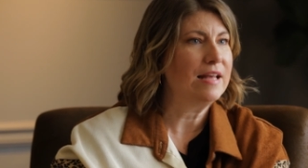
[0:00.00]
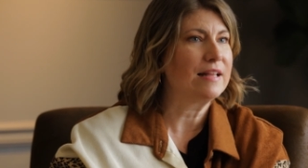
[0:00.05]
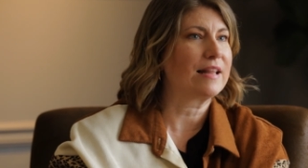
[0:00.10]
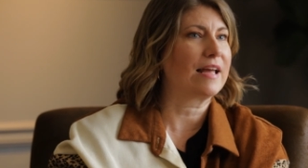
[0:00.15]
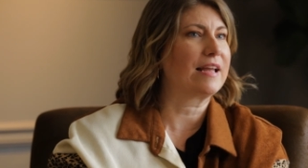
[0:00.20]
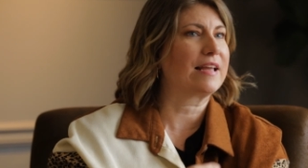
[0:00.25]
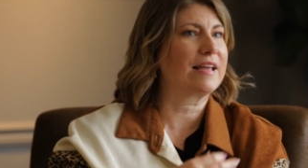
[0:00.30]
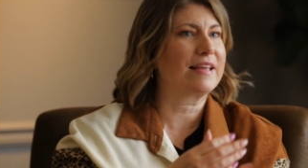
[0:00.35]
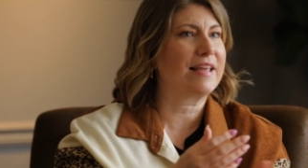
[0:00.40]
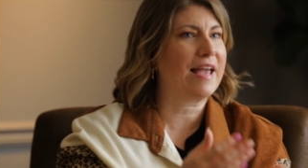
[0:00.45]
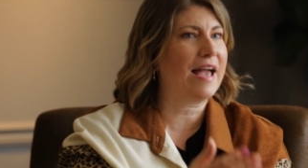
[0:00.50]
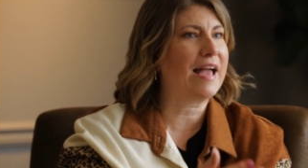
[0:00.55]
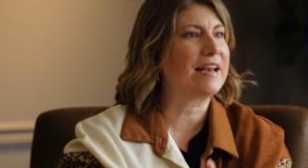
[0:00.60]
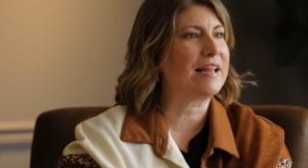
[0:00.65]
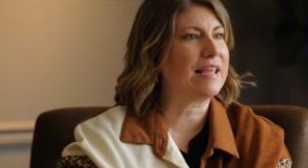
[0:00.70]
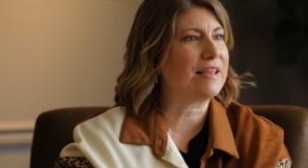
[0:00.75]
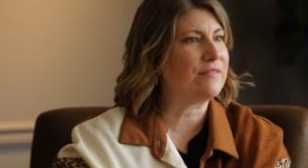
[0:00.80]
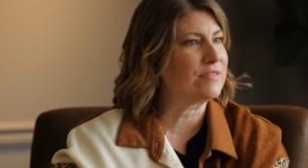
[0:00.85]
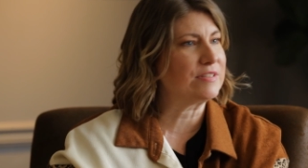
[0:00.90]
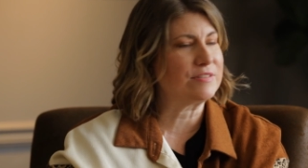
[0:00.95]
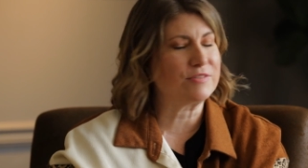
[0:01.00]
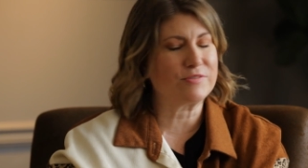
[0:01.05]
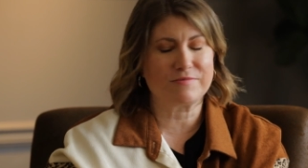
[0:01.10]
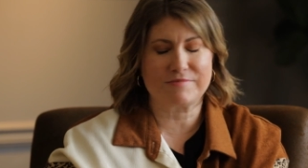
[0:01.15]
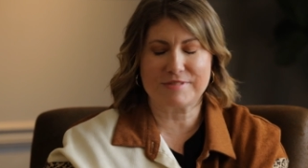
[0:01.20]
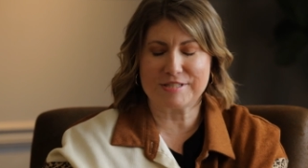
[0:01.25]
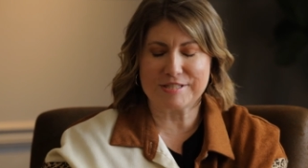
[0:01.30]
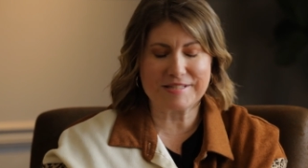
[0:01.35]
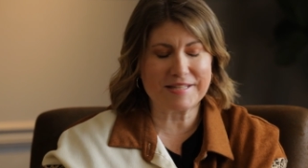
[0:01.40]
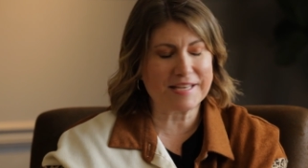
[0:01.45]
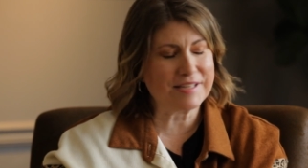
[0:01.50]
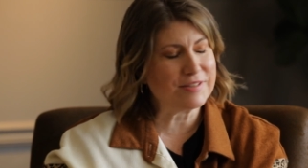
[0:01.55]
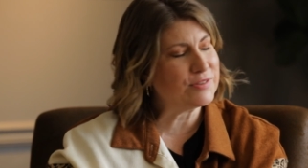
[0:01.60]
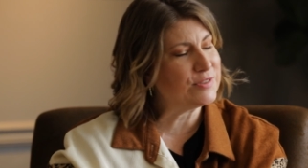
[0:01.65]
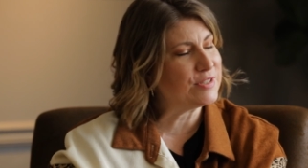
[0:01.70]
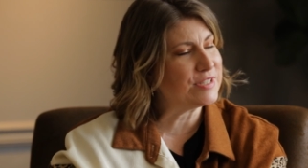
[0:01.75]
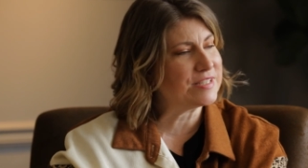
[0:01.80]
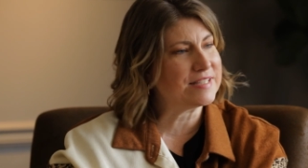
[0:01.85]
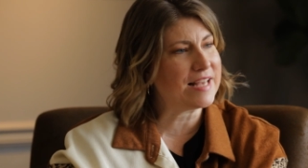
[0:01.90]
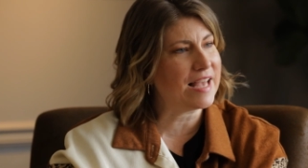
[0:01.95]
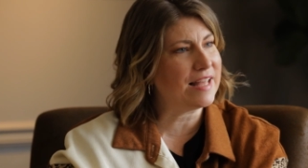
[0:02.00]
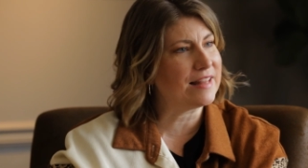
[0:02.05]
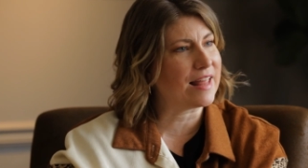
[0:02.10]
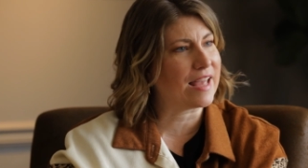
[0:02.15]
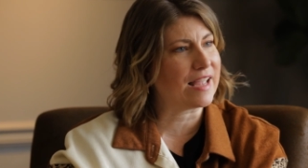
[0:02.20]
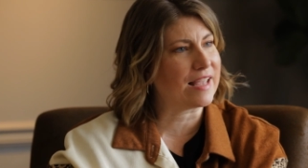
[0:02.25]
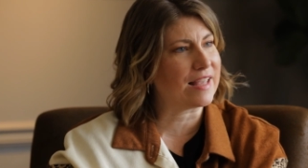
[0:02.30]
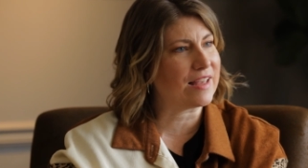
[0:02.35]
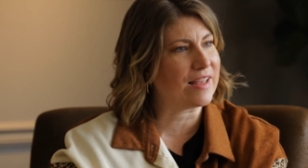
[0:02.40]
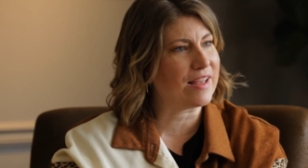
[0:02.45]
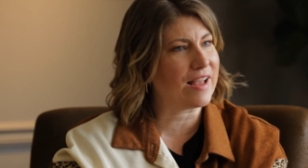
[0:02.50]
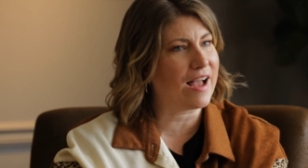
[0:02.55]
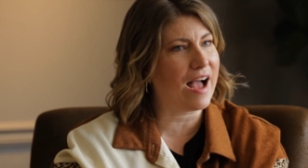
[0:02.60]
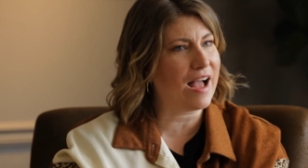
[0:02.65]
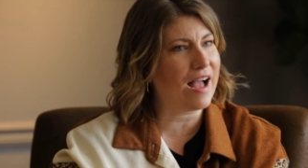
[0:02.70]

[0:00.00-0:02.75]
Like again, even just like you just said, like